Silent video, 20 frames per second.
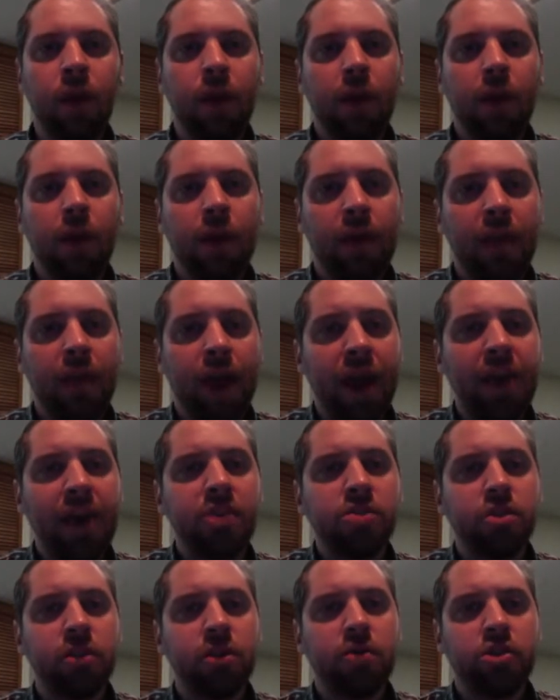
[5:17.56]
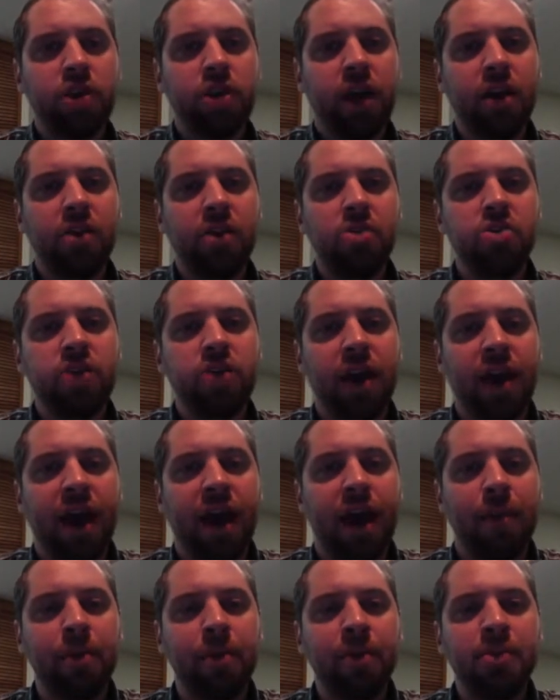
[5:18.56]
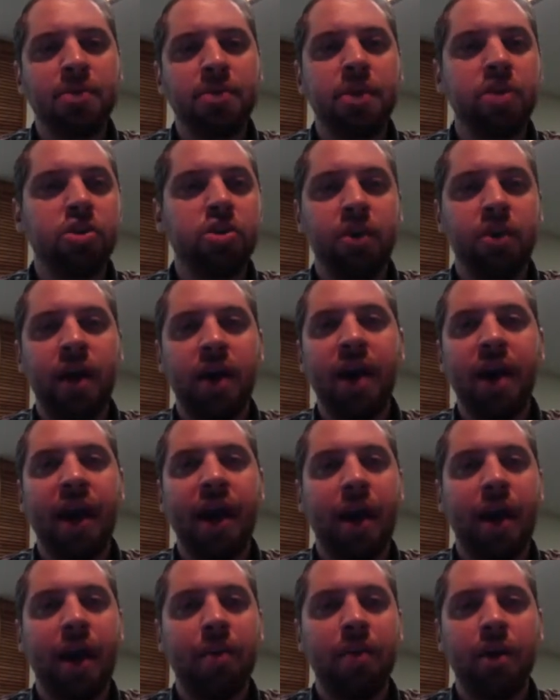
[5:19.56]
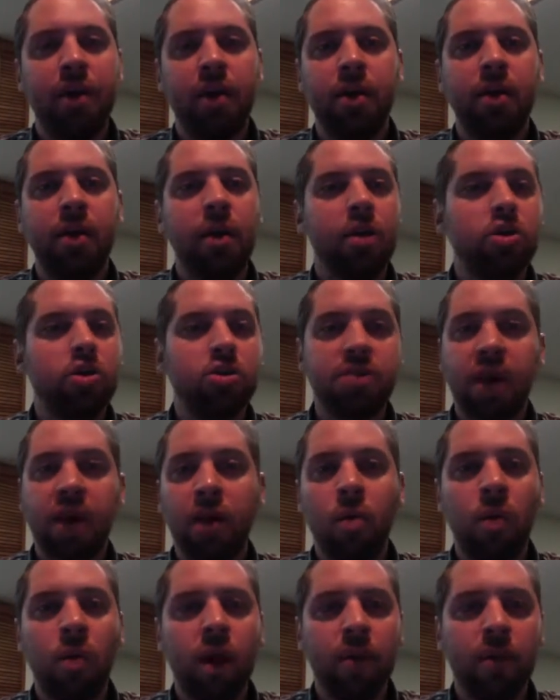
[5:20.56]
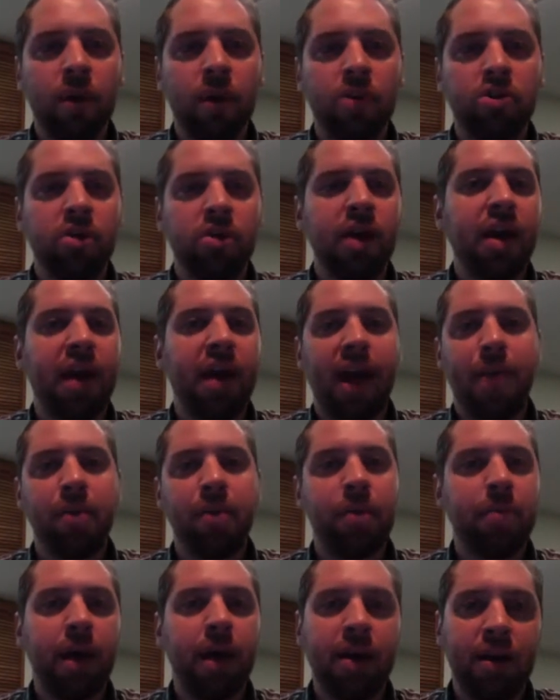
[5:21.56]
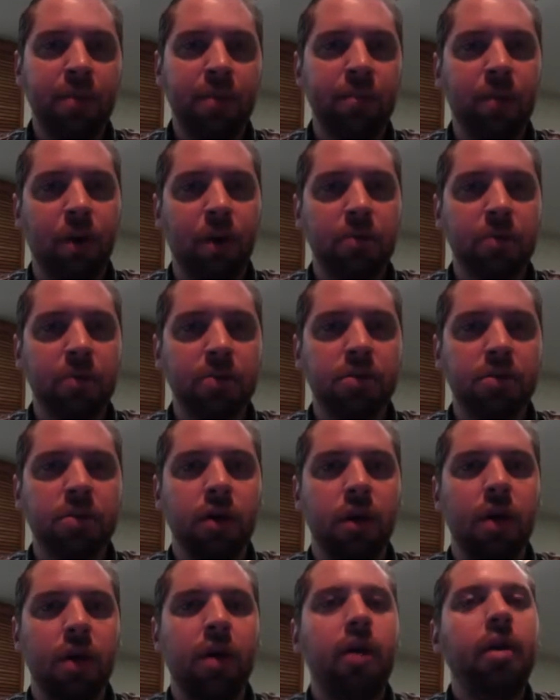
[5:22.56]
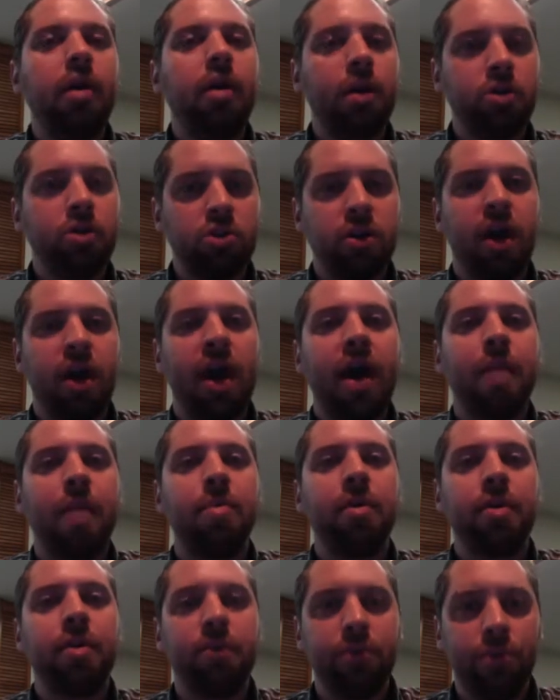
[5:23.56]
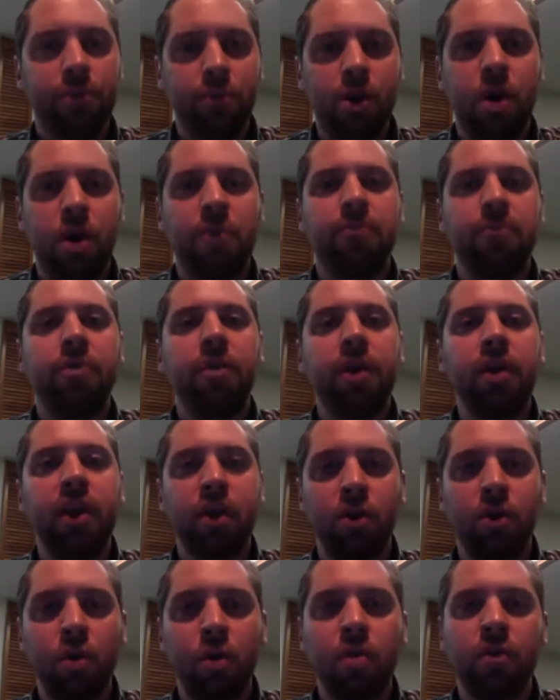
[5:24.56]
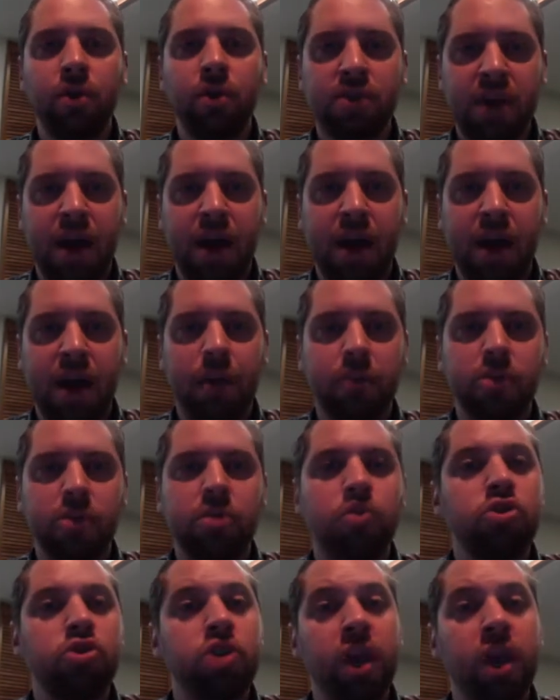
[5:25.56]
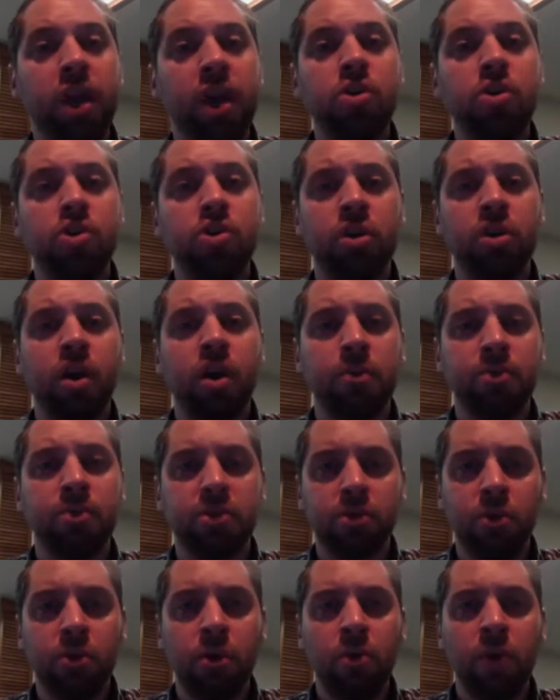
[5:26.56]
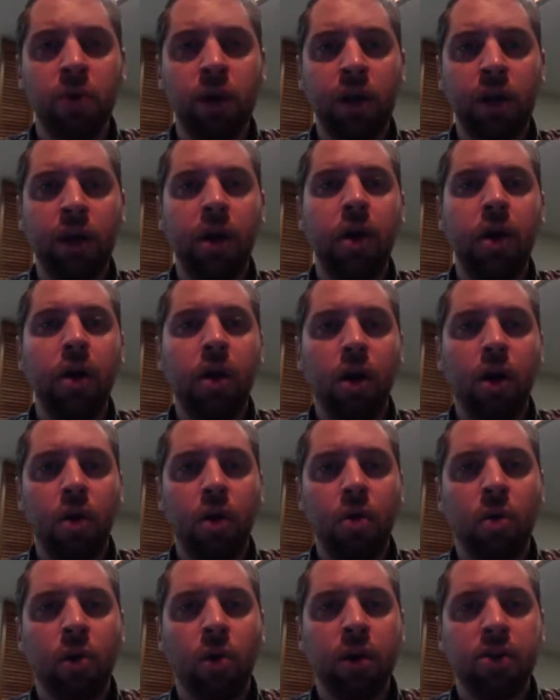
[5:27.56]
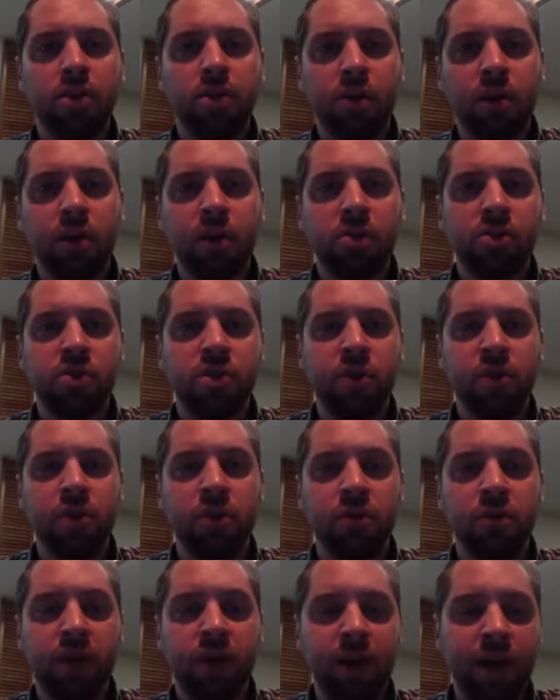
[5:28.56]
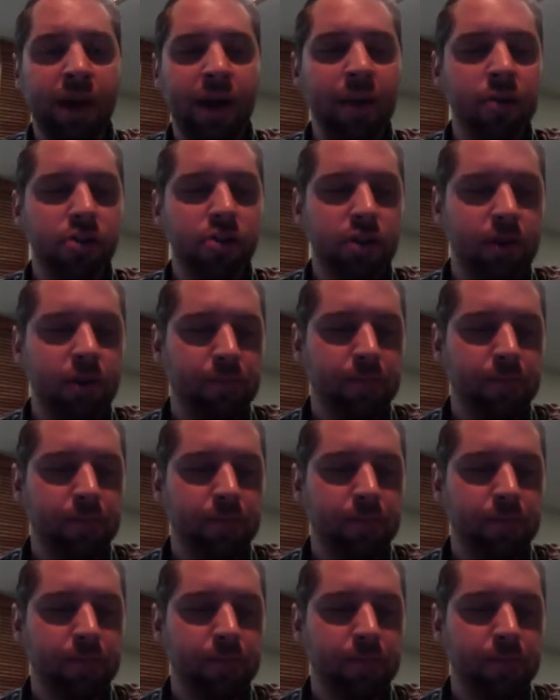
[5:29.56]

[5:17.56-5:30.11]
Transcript: and that any sort of change that happens, it should not happen just on a whim. It should not happen by impulse. It should happen thoughtfully and over time. So change should come slowly, according to the conservative ideology.